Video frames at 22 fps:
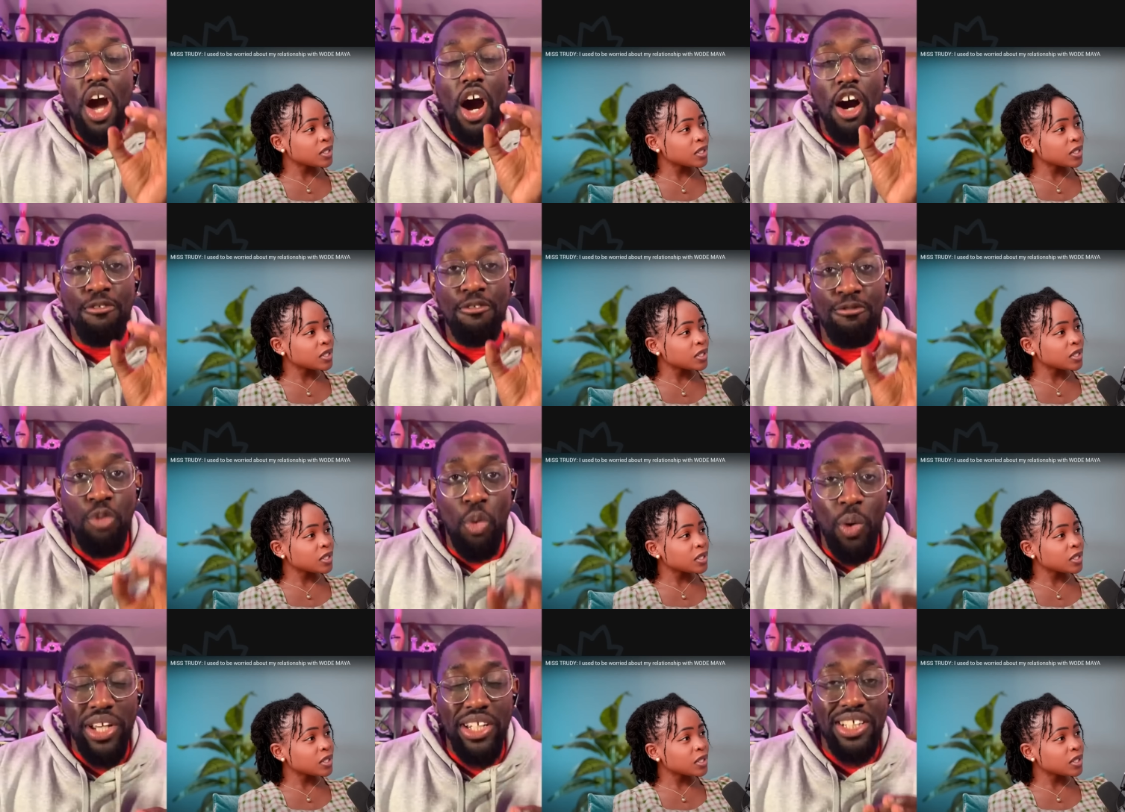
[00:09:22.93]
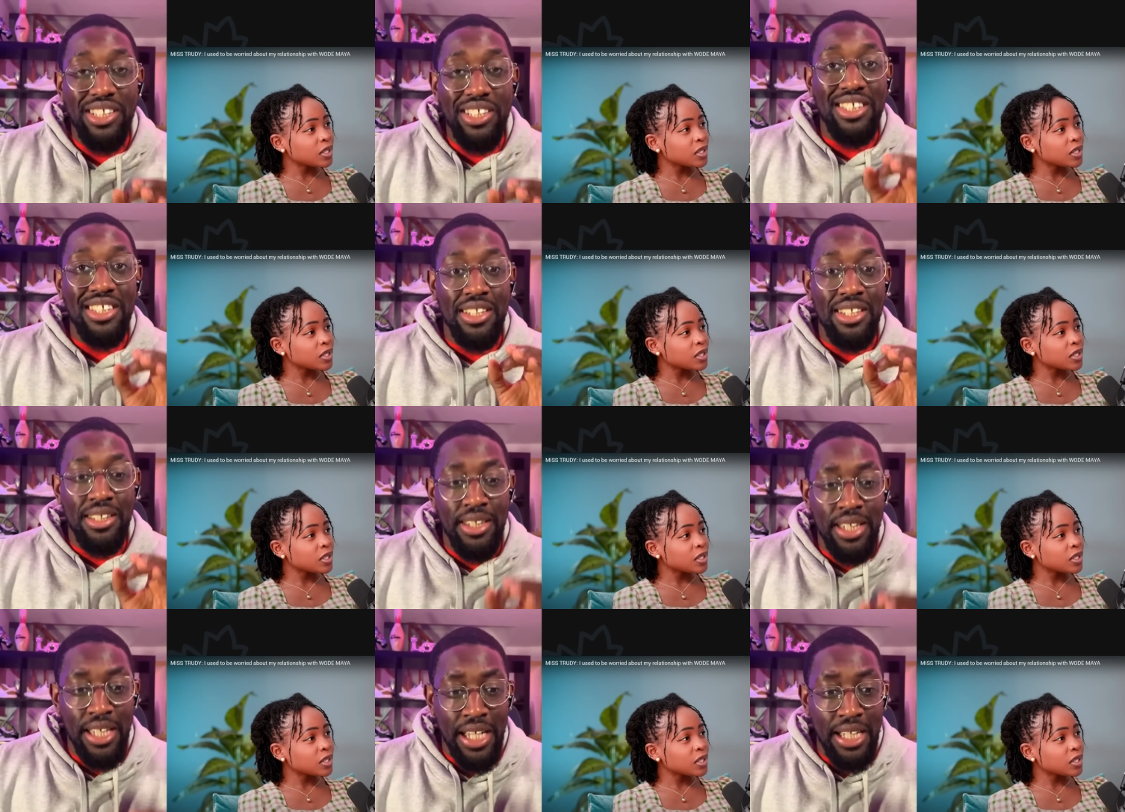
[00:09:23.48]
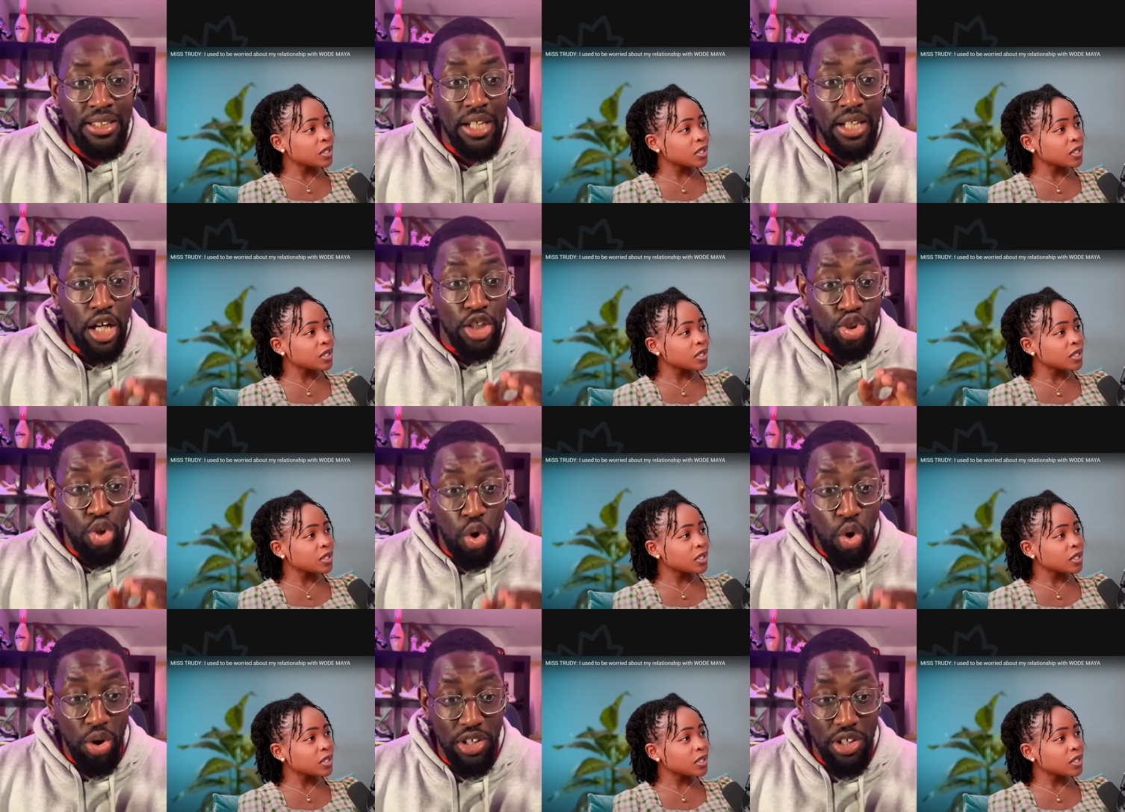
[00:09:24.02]
Speaker 1: avoidance need
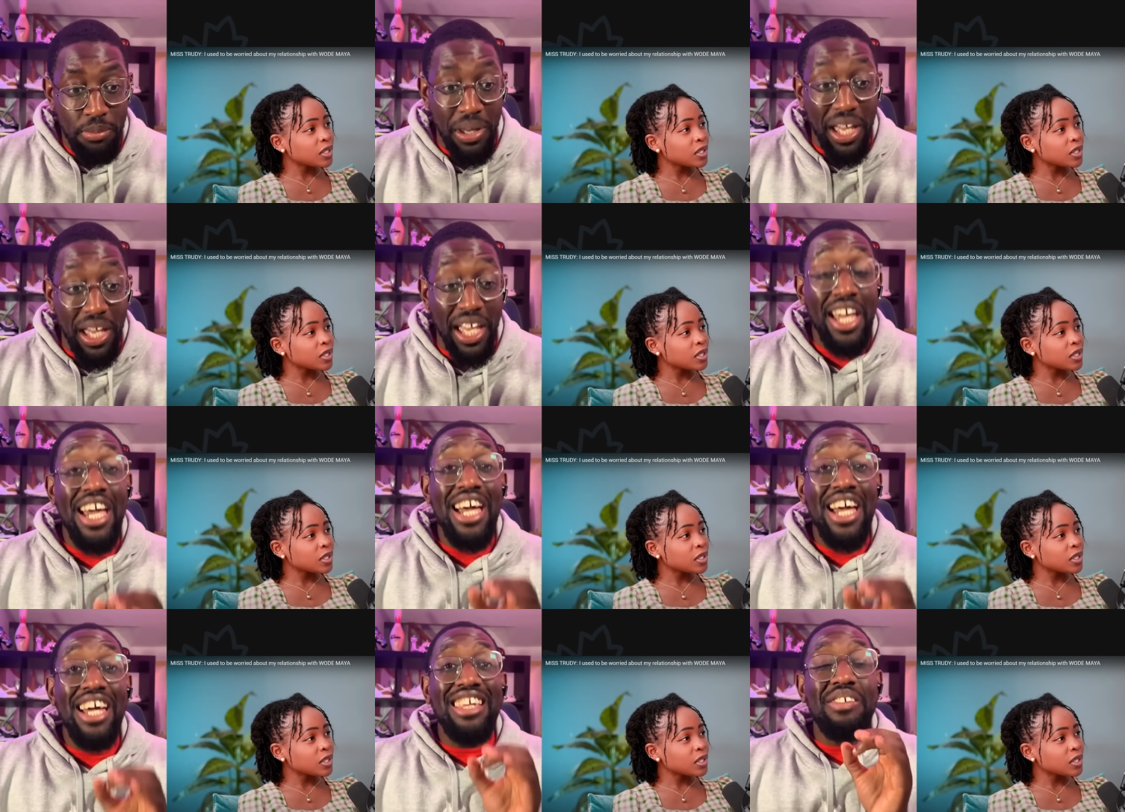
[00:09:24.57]
autonomy.